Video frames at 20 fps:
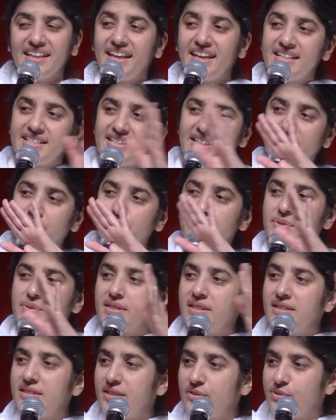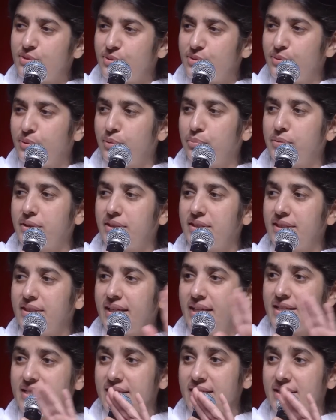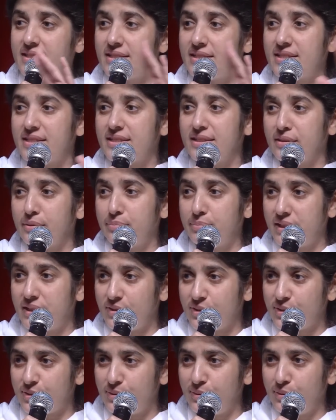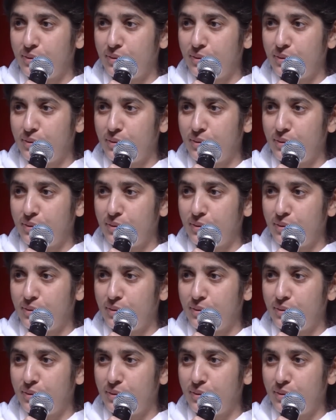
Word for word: Getting upset is normal, getting disturbed is